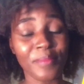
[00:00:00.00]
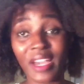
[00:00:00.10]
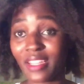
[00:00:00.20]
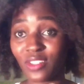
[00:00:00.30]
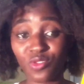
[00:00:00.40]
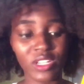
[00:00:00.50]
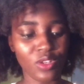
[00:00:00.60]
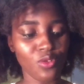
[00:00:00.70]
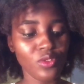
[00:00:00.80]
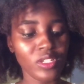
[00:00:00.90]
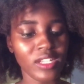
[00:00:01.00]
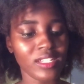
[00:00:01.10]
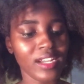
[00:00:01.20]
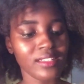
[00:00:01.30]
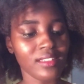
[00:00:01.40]
and it's really good.
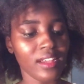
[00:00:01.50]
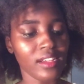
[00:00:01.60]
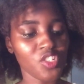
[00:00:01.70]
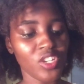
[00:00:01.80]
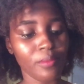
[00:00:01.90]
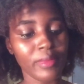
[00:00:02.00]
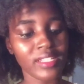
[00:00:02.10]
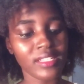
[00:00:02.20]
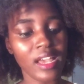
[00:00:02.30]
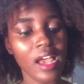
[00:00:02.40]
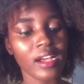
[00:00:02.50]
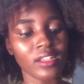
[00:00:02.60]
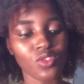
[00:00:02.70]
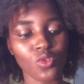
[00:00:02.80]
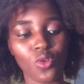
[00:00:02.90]
It has shea butter,
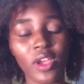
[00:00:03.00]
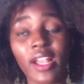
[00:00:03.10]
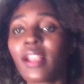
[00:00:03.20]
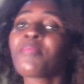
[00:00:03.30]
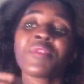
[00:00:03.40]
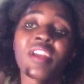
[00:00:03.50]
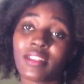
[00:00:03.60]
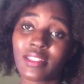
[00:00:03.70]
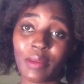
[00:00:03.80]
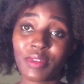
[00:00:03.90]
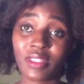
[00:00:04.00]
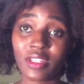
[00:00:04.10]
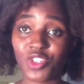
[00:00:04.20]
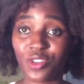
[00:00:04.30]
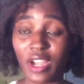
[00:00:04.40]
castor oil, and some
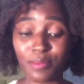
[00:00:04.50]
essential